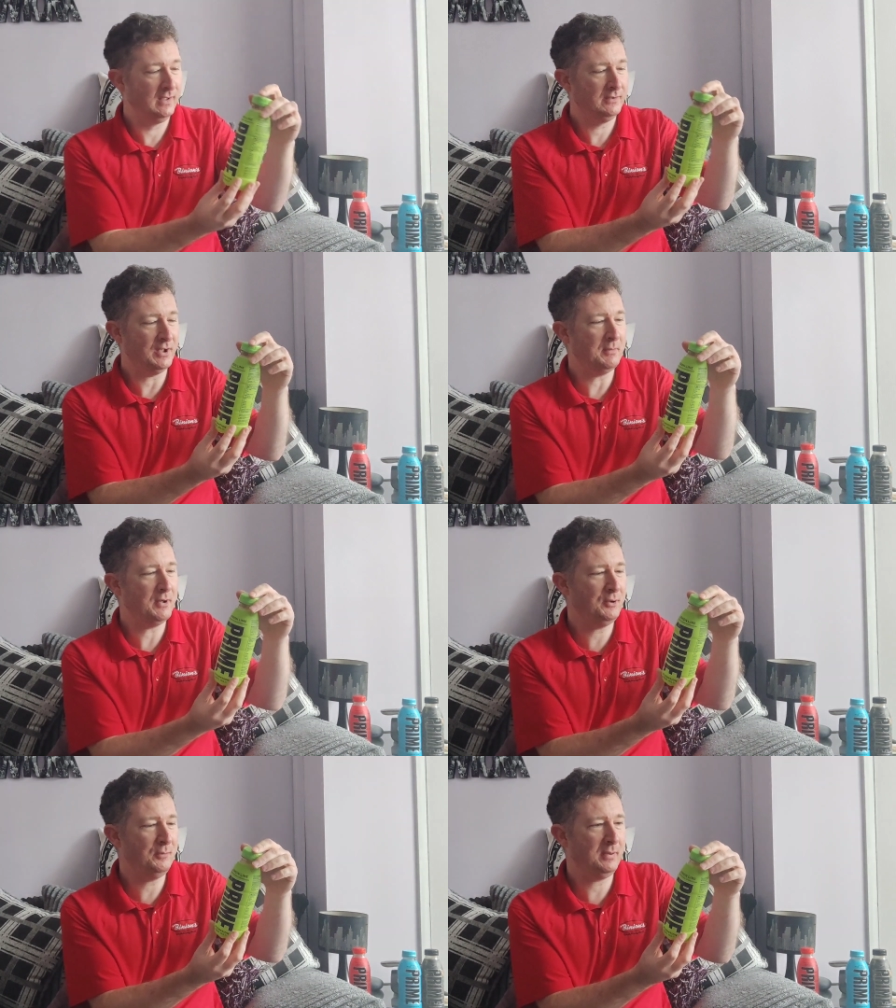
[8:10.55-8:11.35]
So I'm
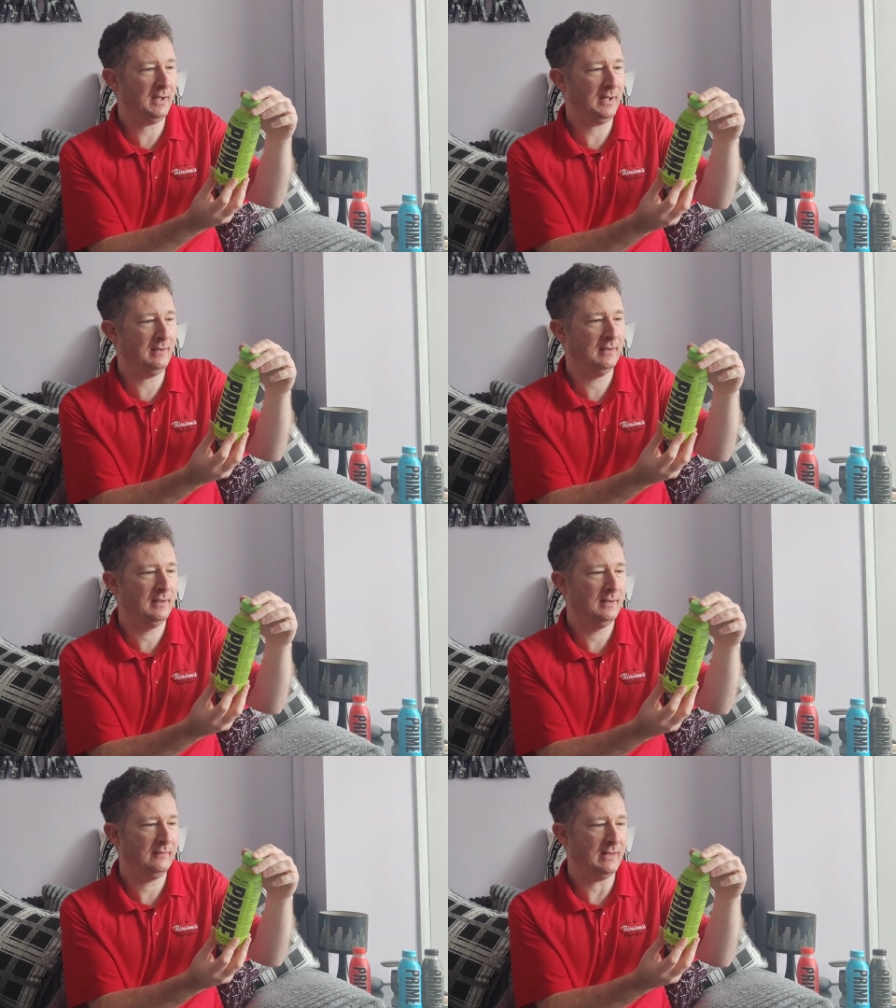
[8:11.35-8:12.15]
hoping
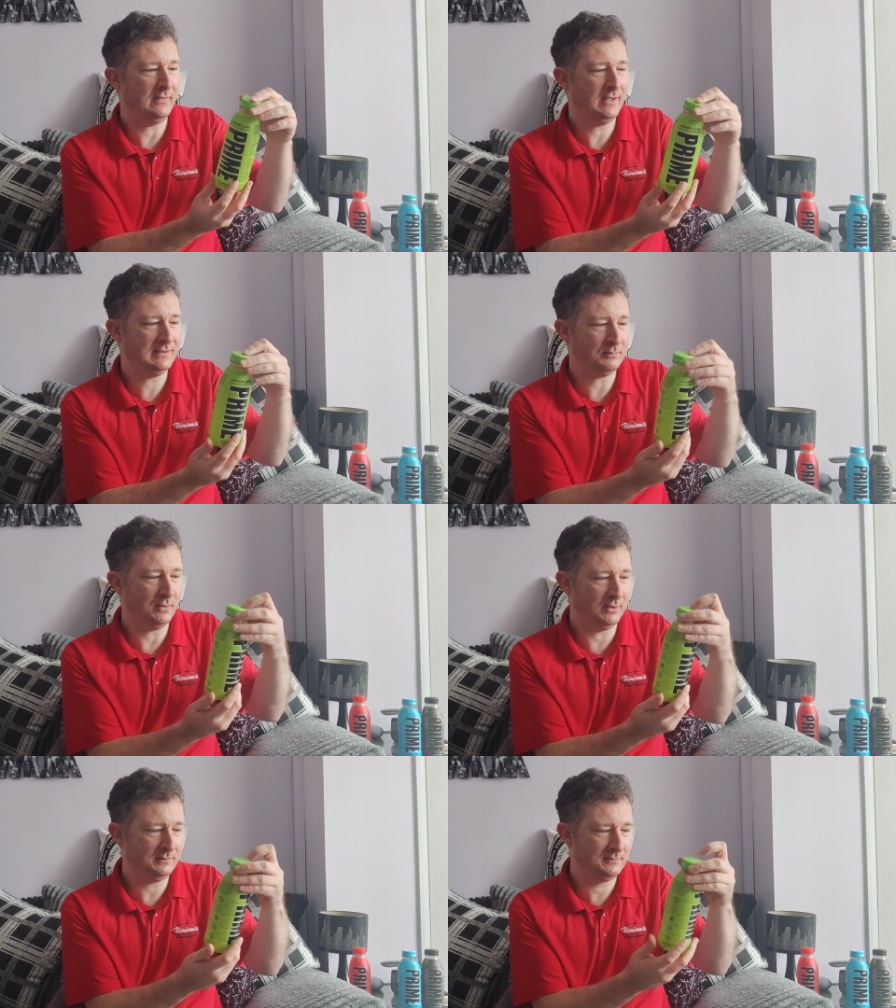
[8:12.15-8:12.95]
that this
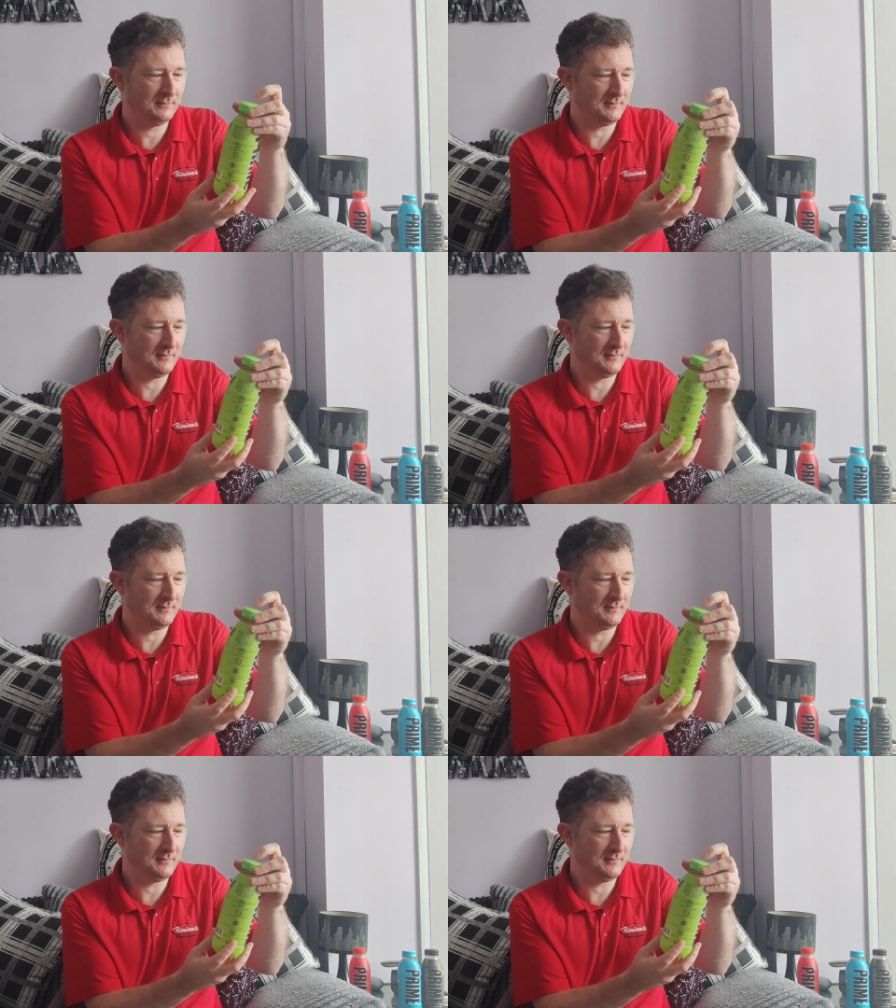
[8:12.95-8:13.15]
one,